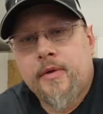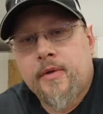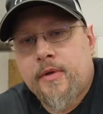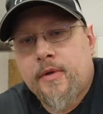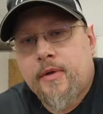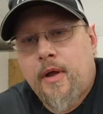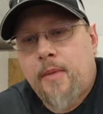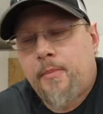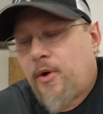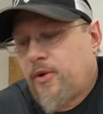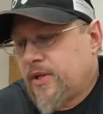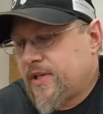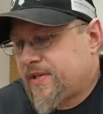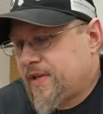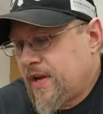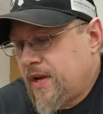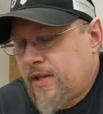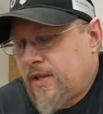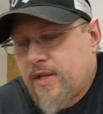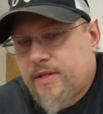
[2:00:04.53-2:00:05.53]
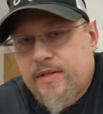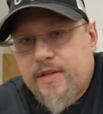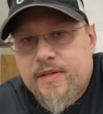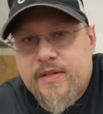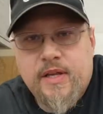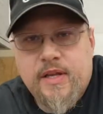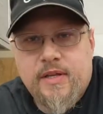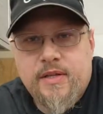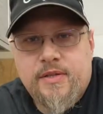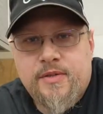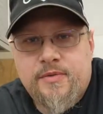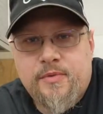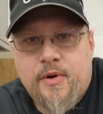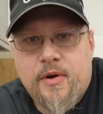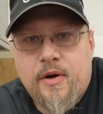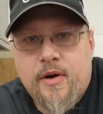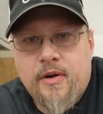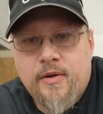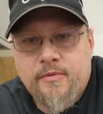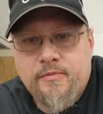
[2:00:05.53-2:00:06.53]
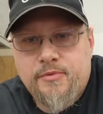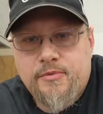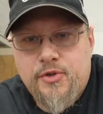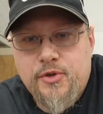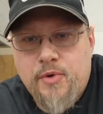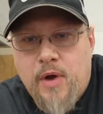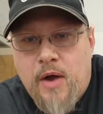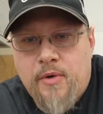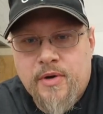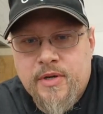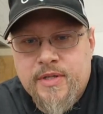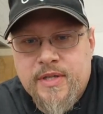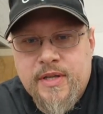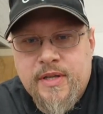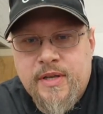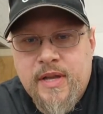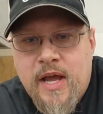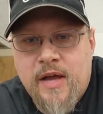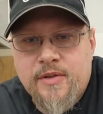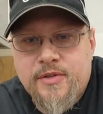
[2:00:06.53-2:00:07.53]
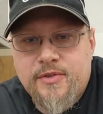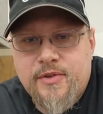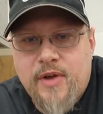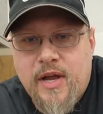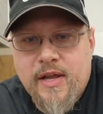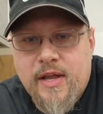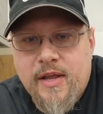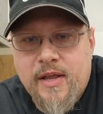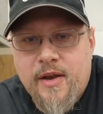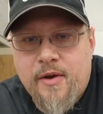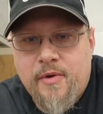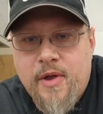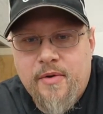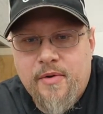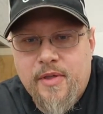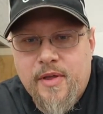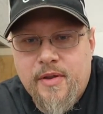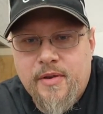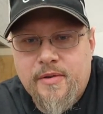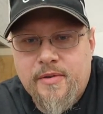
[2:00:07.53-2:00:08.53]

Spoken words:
I'm I'm only saying this is because we're 2 hours in now, so I can get away with it.